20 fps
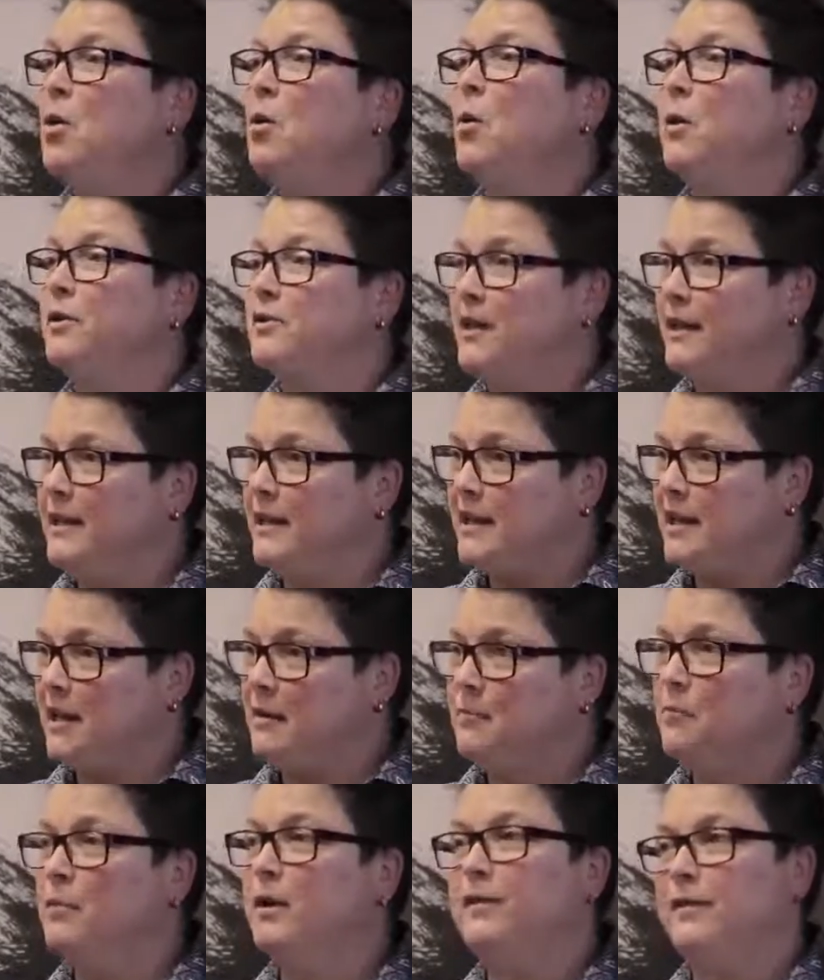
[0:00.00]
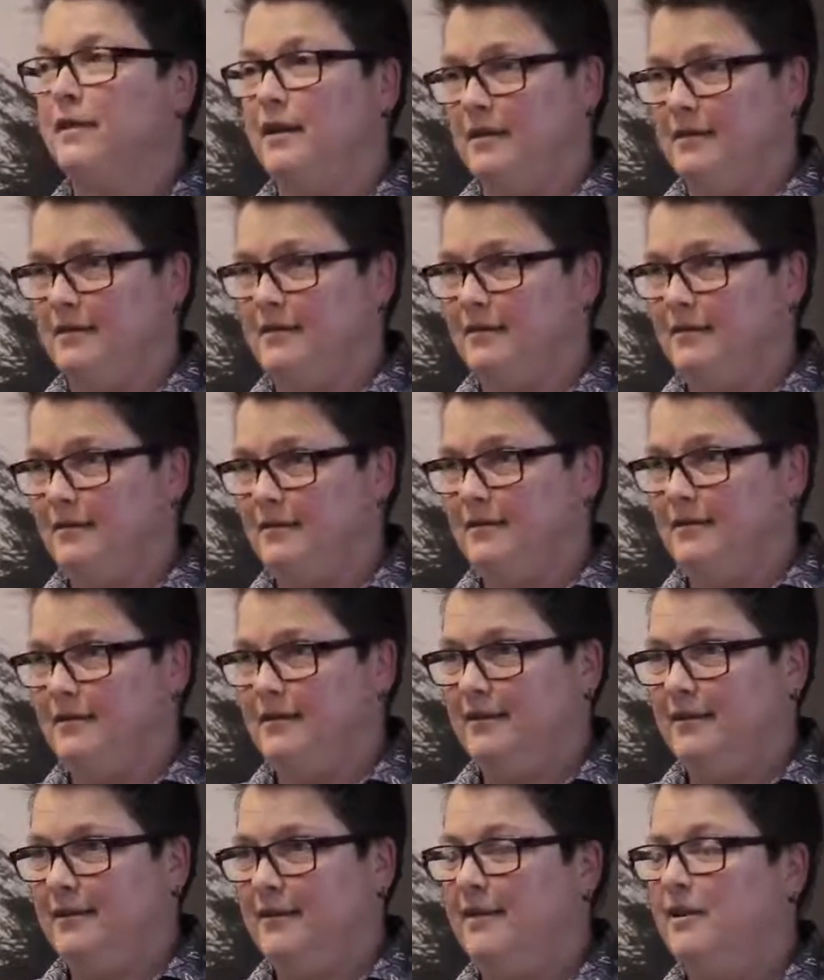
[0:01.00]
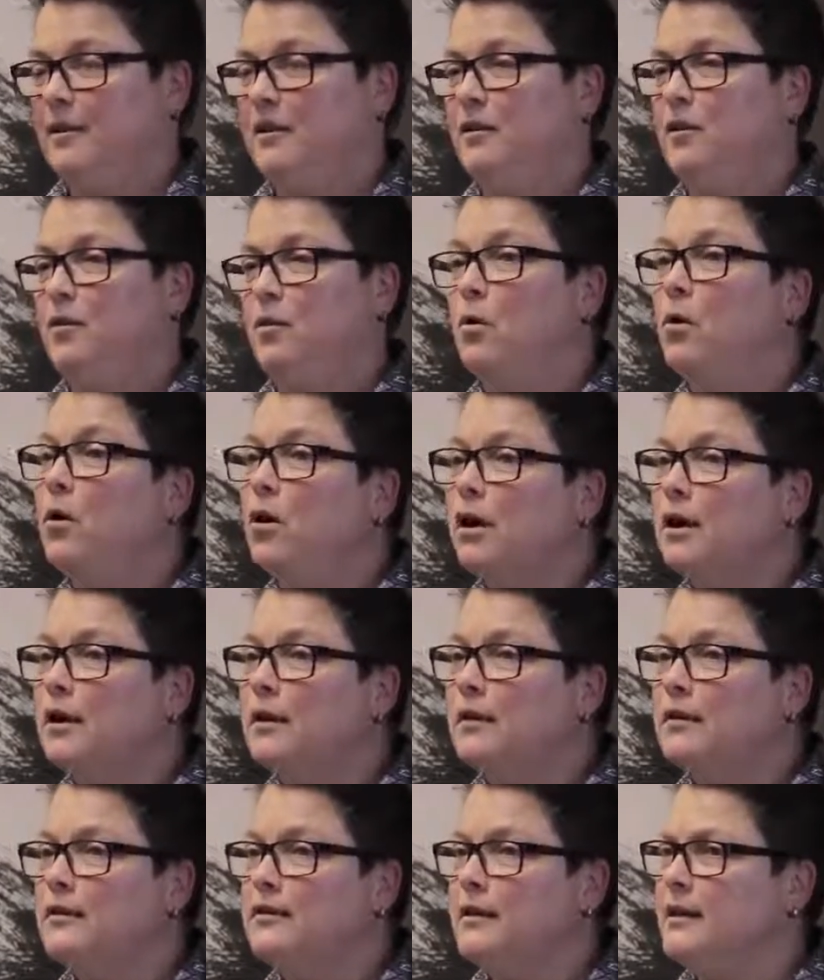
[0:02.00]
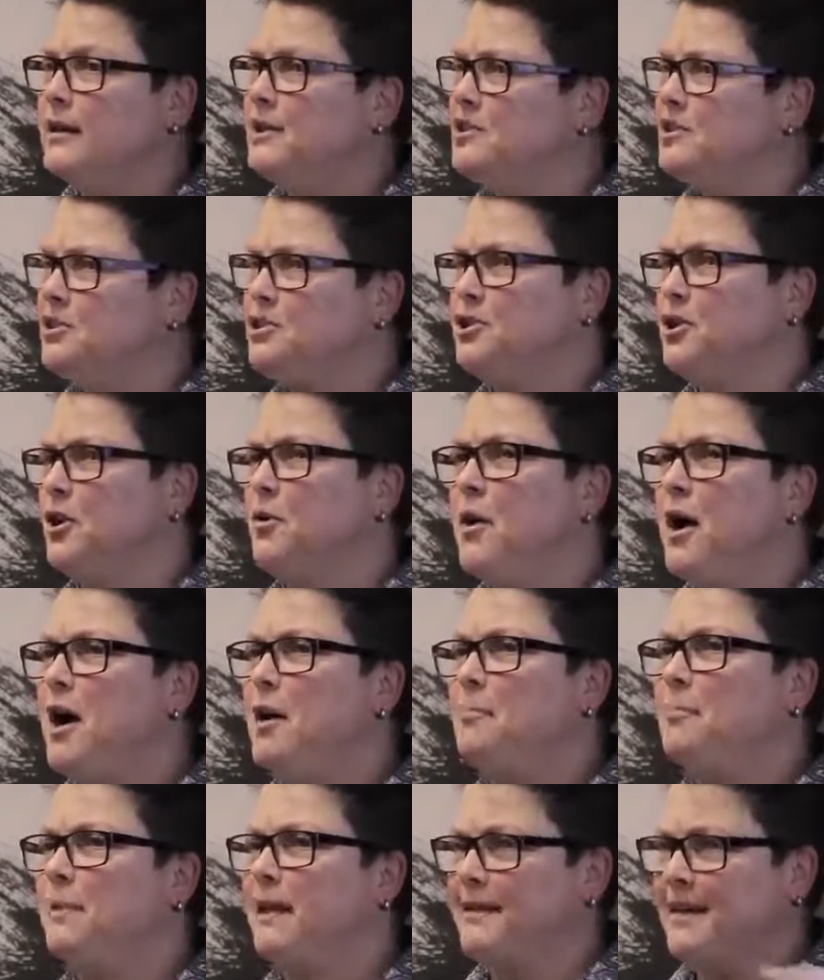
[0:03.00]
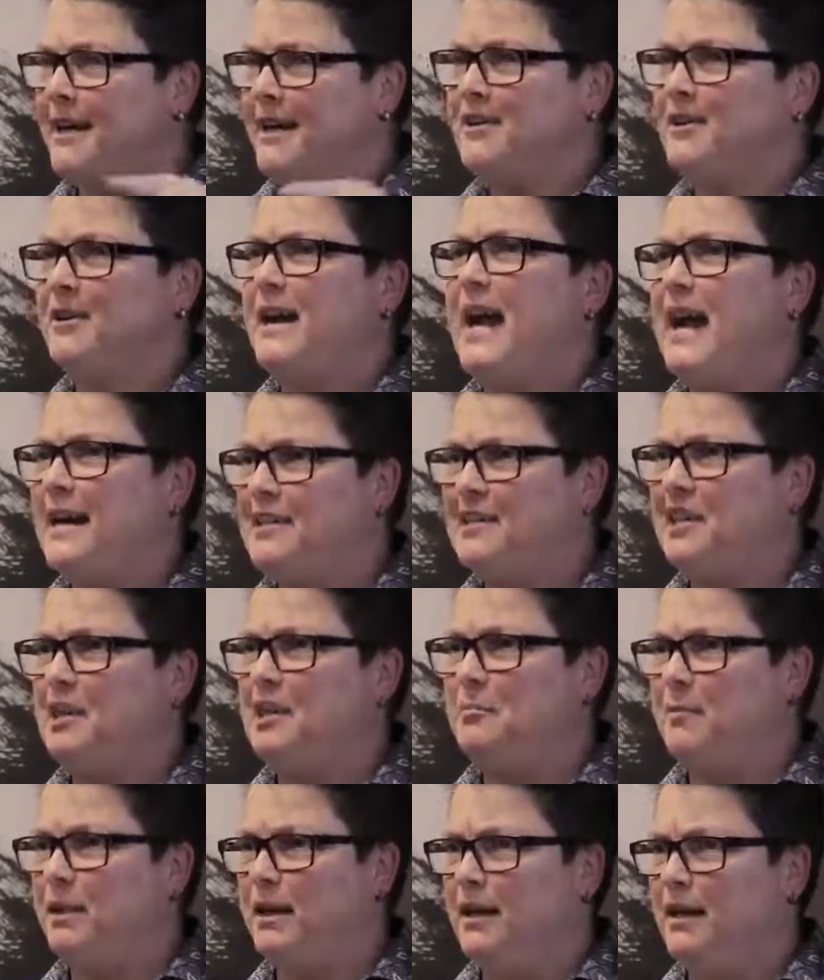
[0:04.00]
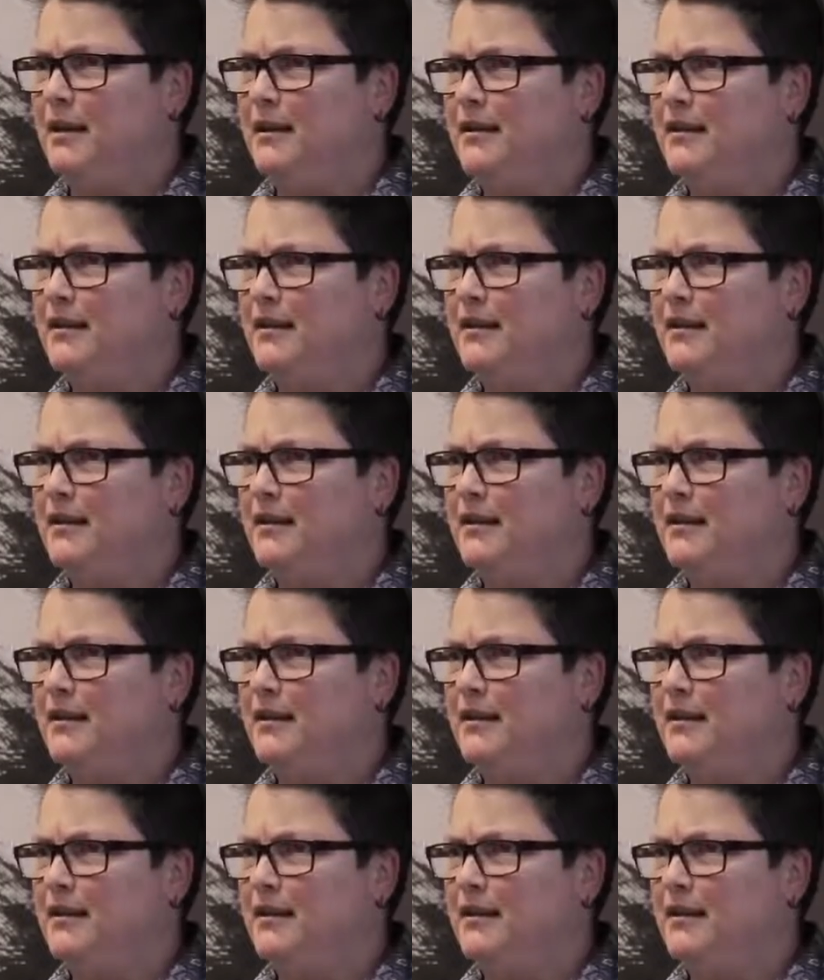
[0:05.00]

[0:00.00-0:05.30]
Or did it come with it? Oh. Or did it just show up and now they're asking me